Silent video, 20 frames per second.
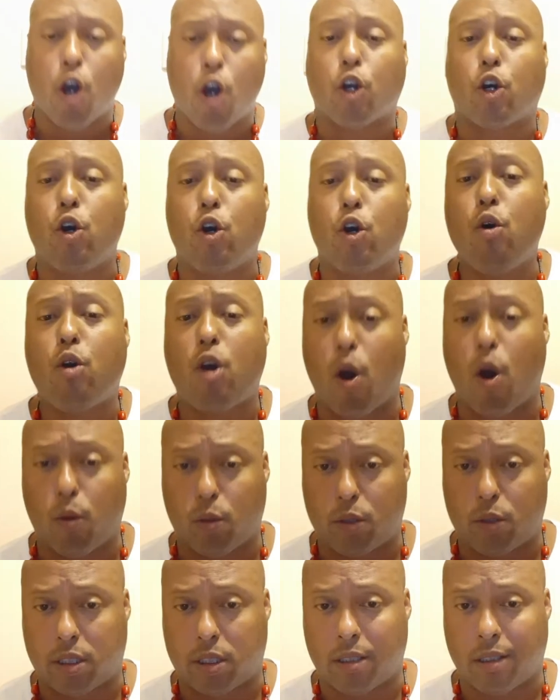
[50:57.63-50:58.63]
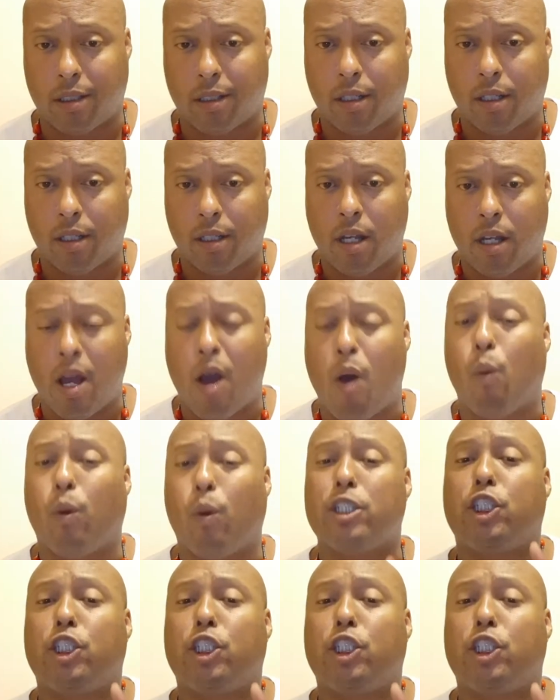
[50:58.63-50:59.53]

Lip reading: Kukoc was